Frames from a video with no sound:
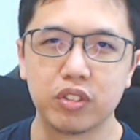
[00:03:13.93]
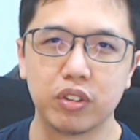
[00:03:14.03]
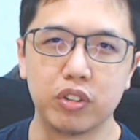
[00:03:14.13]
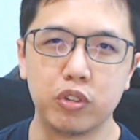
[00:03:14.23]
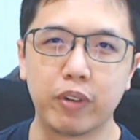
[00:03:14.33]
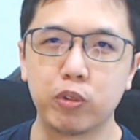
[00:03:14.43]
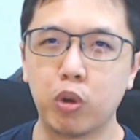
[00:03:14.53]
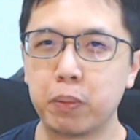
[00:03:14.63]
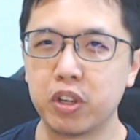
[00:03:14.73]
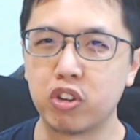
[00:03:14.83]
you have to
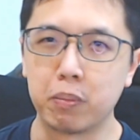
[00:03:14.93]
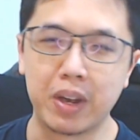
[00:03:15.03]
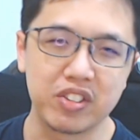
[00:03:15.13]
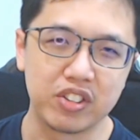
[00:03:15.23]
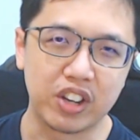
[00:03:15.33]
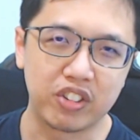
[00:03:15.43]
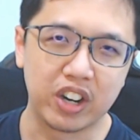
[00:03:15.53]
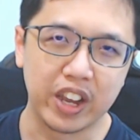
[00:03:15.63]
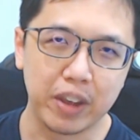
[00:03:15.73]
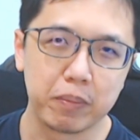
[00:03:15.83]
open your My Sejahtera
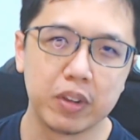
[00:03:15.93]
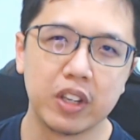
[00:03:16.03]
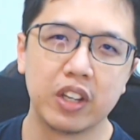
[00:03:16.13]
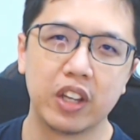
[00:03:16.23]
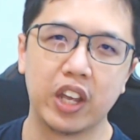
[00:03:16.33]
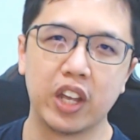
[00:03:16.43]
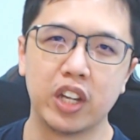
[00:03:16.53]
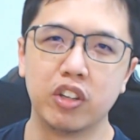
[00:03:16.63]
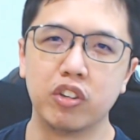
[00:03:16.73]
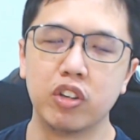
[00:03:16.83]
app
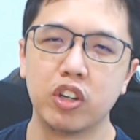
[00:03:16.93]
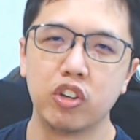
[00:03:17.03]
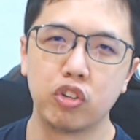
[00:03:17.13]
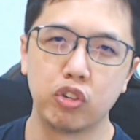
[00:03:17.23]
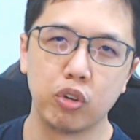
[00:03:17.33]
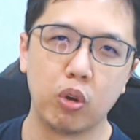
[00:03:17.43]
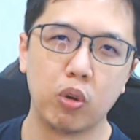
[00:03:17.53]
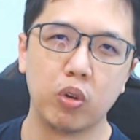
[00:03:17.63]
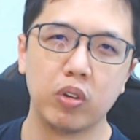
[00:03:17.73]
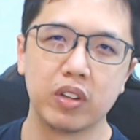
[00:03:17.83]
and
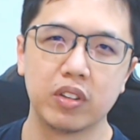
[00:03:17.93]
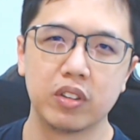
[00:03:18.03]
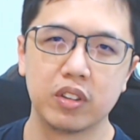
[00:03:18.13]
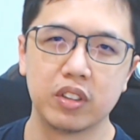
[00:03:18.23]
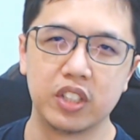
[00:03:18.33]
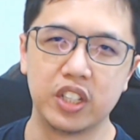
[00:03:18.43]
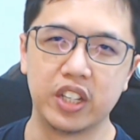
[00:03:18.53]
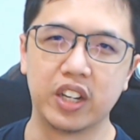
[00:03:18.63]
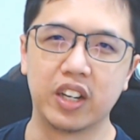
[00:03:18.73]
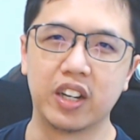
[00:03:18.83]
show
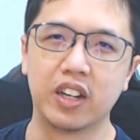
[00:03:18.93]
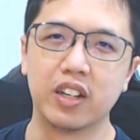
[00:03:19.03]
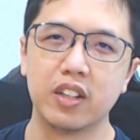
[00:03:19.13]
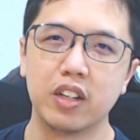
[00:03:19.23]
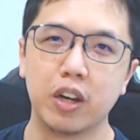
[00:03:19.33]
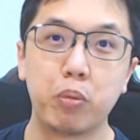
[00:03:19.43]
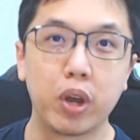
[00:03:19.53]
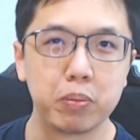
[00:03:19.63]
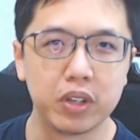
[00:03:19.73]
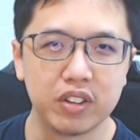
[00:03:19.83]
the
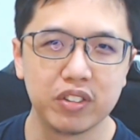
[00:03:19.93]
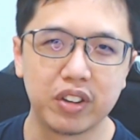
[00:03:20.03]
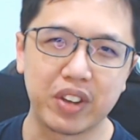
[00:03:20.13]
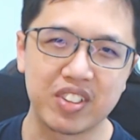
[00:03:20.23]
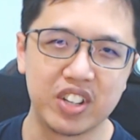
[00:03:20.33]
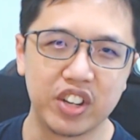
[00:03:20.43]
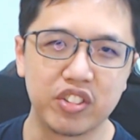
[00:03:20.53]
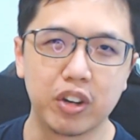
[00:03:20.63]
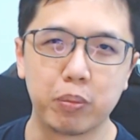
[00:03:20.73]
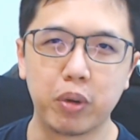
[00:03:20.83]
appointment, the
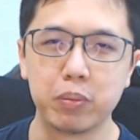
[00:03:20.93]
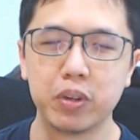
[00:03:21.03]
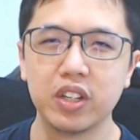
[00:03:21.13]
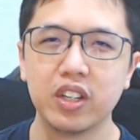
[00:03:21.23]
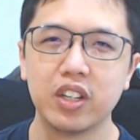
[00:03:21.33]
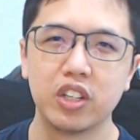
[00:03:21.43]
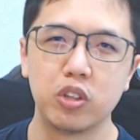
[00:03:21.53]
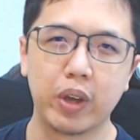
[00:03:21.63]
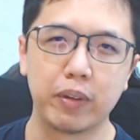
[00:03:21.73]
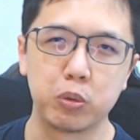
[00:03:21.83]
vaccination appointment. You
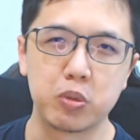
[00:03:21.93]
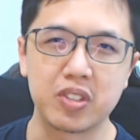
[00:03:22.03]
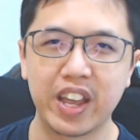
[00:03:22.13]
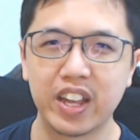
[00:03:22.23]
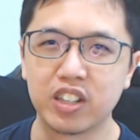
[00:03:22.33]
have to scan a